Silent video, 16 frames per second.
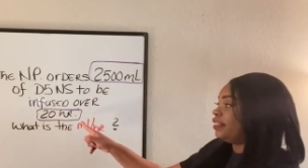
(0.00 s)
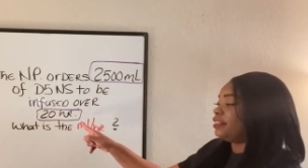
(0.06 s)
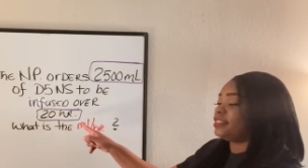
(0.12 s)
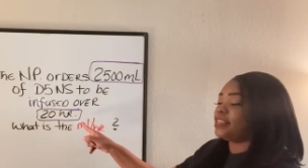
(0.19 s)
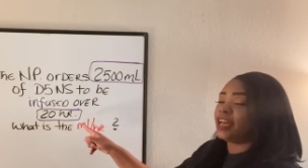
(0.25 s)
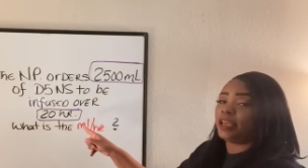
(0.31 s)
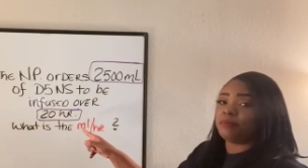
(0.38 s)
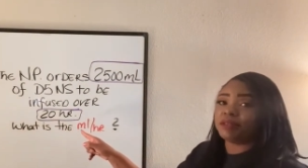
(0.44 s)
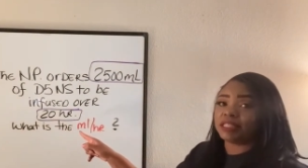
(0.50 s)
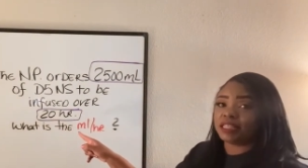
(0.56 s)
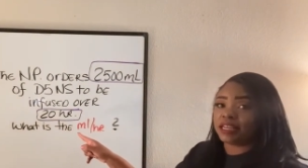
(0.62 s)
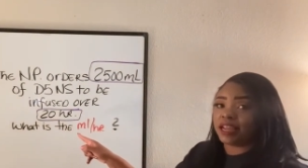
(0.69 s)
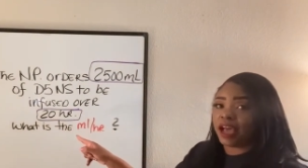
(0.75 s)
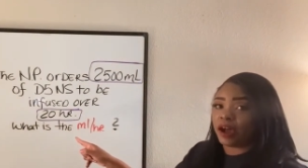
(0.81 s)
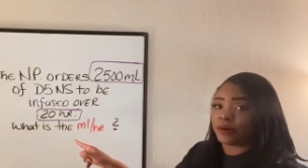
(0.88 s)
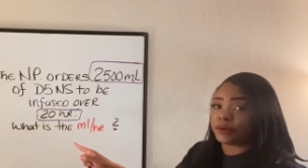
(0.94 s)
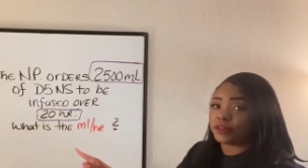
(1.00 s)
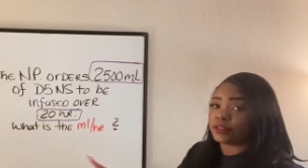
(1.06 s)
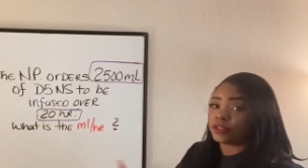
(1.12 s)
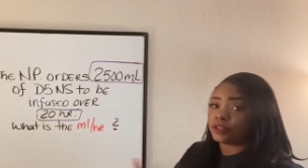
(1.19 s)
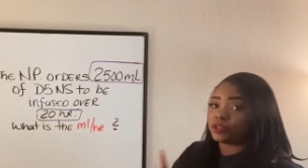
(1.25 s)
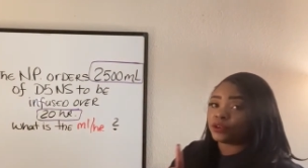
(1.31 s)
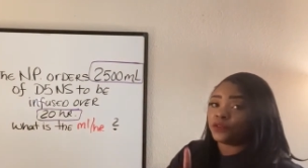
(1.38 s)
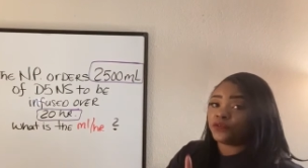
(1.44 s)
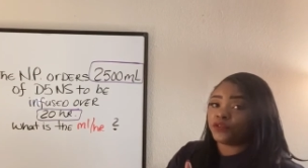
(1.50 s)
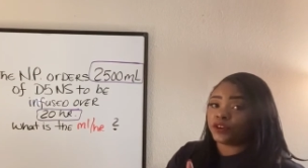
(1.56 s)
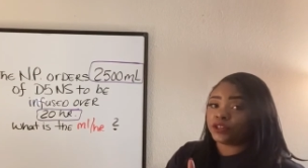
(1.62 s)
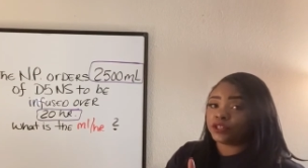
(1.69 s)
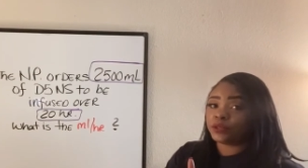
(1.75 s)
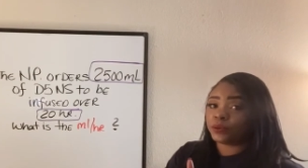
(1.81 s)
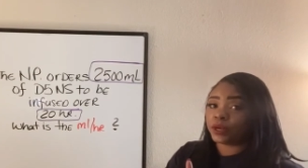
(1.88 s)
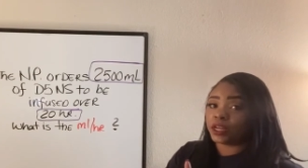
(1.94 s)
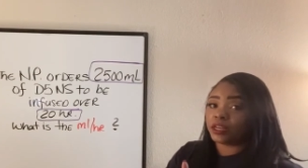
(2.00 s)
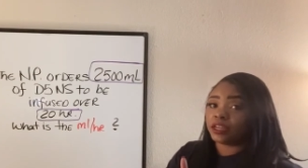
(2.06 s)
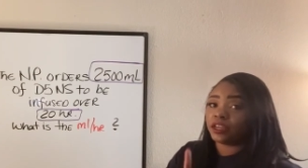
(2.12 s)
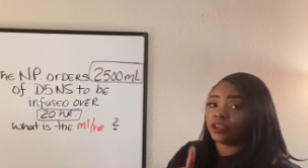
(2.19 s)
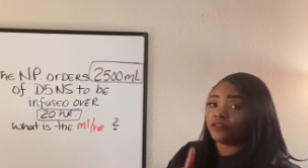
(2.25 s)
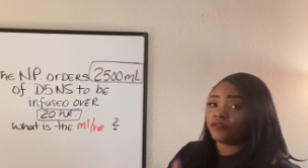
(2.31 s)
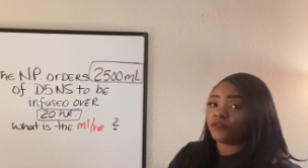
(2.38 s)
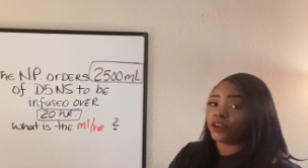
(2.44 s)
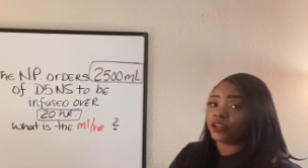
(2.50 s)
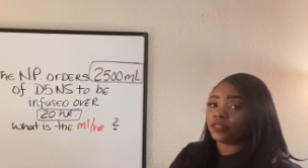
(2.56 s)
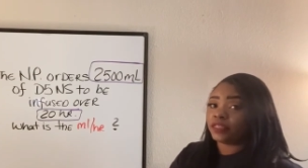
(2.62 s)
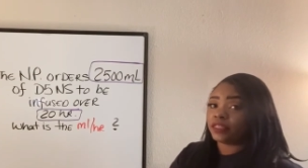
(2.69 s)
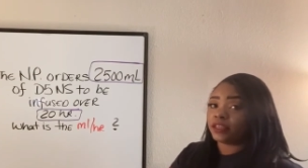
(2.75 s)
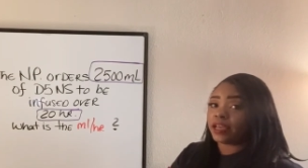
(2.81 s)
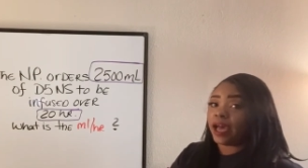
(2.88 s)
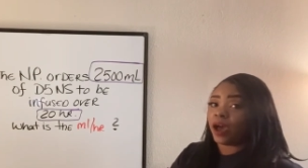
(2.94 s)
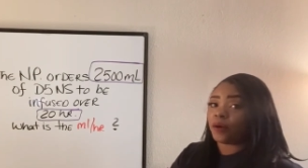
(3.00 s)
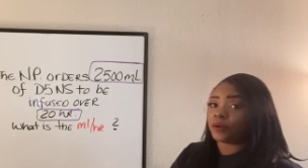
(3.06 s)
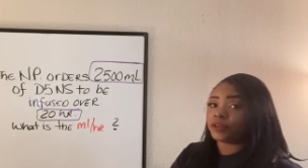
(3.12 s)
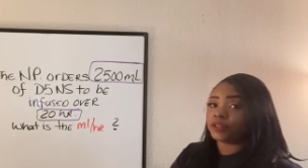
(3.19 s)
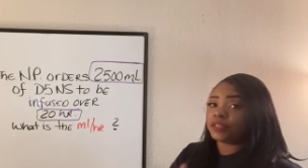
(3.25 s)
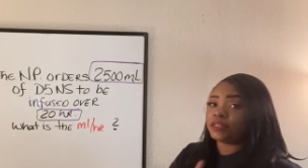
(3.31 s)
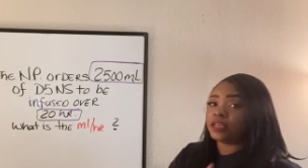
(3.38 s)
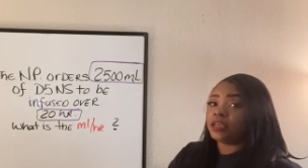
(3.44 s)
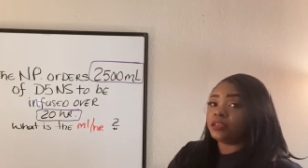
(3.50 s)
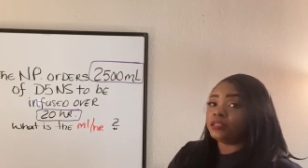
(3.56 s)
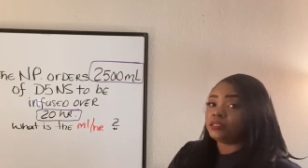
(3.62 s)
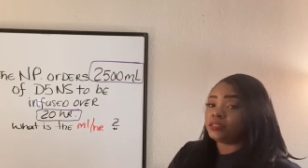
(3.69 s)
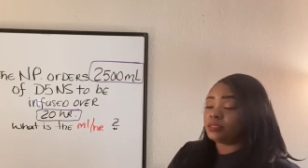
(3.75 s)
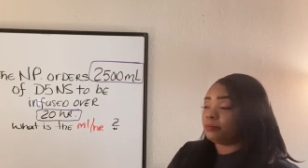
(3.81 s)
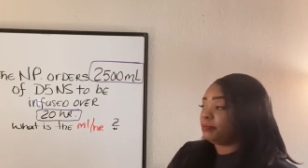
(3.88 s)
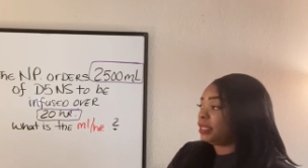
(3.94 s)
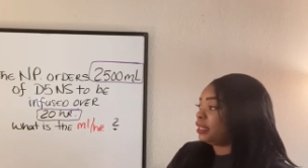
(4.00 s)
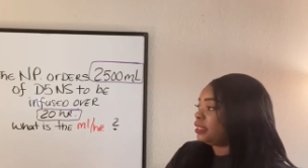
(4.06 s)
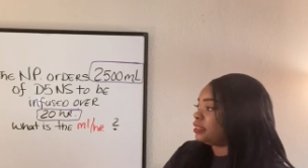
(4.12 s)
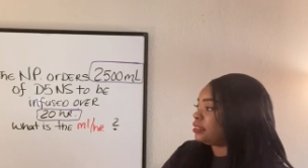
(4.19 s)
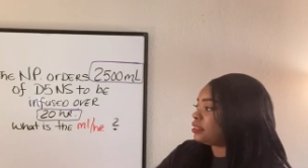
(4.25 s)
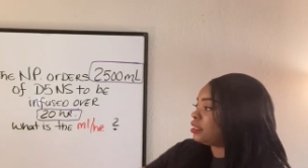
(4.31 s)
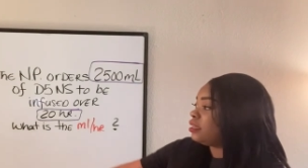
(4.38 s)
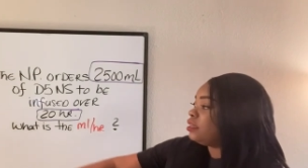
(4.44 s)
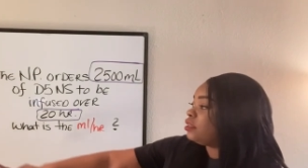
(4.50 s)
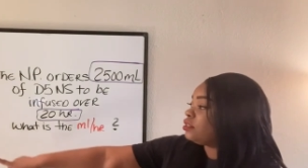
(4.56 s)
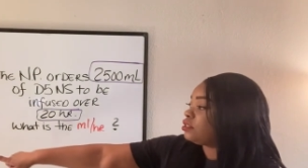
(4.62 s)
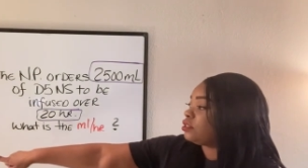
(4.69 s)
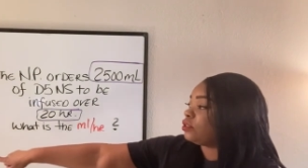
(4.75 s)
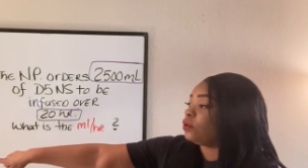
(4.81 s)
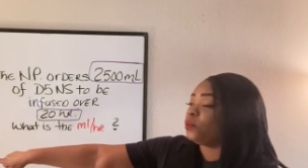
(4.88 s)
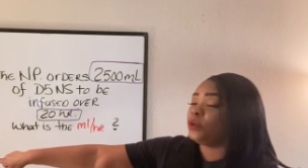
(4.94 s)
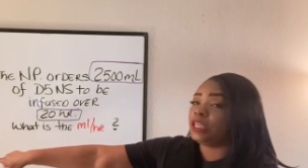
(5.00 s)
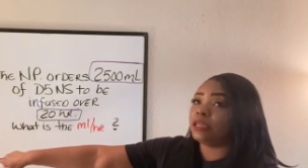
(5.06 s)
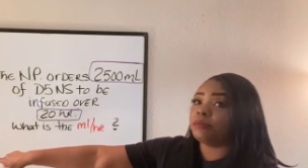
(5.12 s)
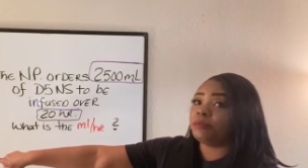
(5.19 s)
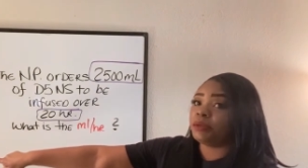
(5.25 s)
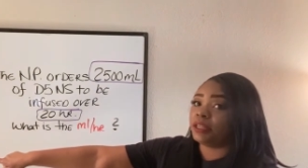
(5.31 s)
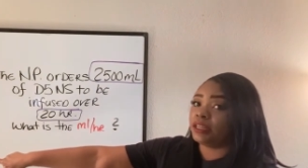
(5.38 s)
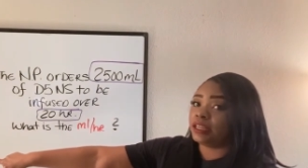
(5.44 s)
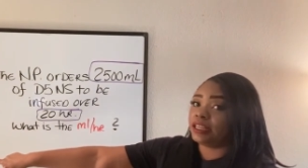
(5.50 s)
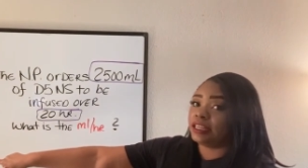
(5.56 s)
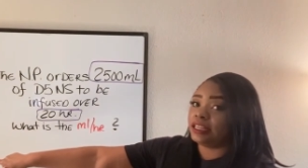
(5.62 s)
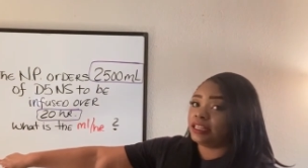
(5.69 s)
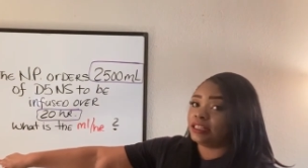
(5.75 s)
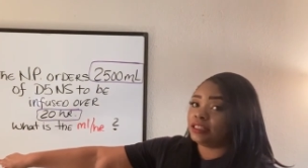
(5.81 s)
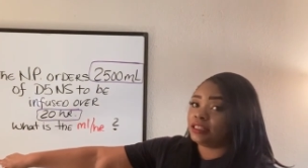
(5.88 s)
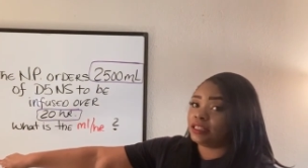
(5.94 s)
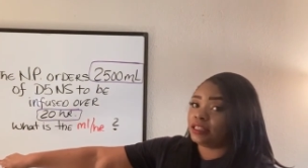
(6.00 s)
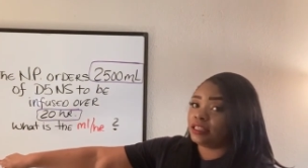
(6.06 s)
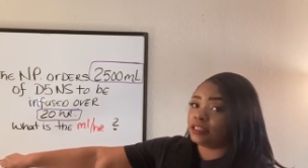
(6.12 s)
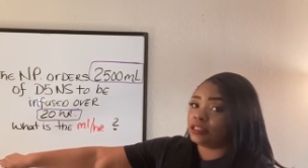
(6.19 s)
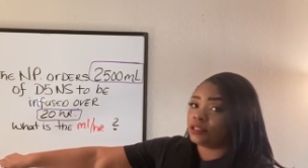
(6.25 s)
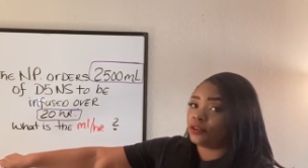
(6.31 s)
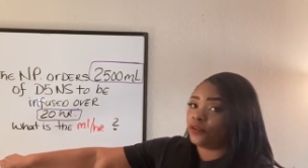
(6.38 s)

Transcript: the time is in hours, so first we're going to convert the hours to minutes so that we can plug it into this